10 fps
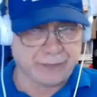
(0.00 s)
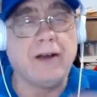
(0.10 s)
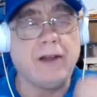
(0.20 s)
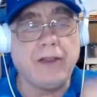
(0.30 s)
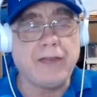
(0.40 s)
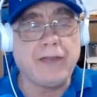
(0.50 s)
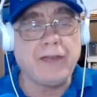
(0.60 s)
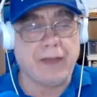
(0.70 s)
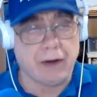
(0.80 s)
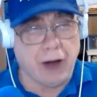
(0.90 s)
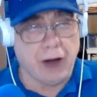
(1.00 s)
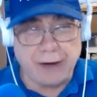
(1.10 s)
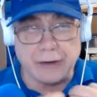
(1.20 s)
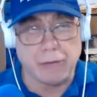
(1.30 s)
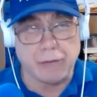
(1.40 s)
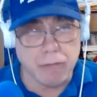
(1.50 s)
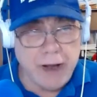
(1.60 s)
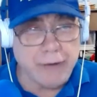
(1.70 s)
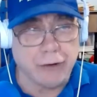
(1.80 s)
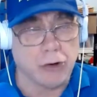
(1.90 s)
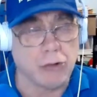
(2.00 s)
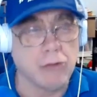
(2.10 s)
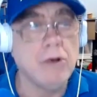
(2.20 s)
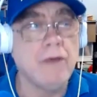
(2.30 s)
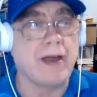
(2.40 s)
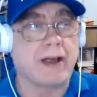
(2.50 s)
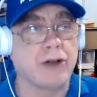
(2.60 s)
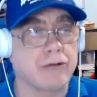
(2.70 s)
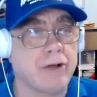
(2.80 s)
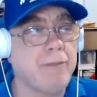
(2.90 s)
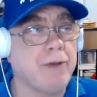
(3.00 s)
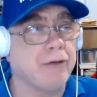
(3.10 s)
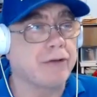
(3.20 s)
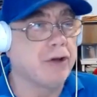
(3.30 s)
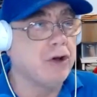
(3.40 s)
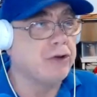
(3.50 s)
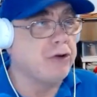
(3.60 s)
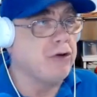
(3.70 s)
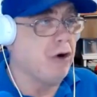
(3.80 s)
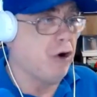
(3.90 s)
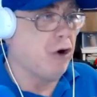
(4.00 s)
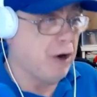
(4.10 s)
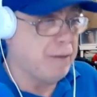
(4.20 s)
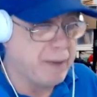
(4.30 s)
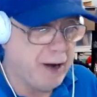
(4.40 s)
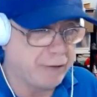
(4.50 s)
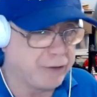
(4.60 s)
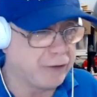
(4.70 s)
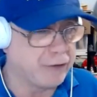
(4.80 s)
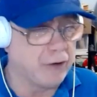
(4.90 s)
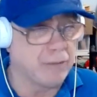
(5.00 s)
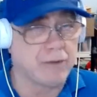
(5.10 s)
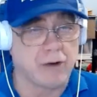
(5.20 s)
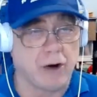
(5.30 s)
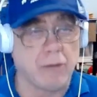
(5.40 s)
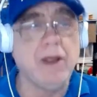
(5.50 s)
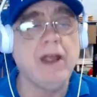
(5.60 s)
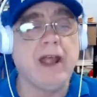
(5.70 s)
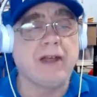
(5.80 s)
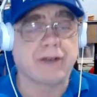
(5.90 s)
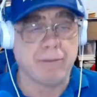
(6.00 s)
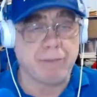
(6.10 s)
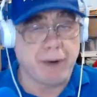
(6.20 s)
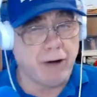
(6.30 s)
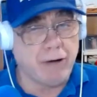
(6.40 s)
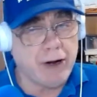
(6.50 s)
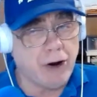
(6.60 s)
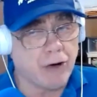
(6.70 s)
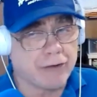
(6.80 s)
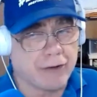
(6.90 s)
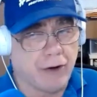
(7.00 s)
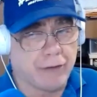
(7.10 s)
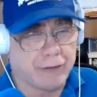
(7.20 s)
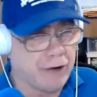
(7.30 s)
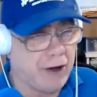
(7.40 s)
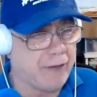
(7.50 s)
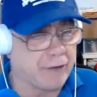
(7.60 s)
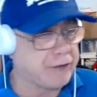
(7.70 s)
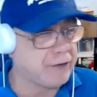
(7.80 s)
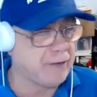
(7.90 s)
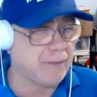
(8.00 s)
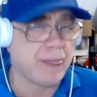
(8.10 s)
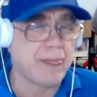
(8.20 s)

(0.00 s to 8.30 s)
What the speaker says: Another thing that actually we do that contributes to our imposter syndrome is comparing ourselves to others.